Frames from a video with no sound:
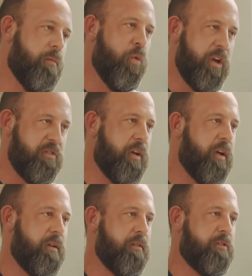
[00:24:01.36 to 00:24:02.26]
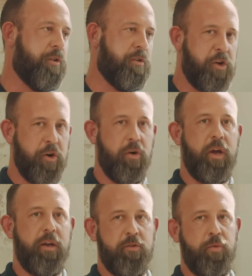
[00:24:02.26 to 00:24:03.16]
widget to
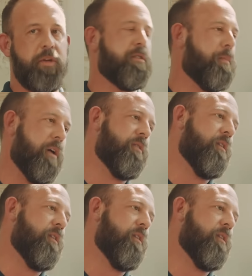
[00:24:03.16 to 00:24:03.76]
curate tweets about the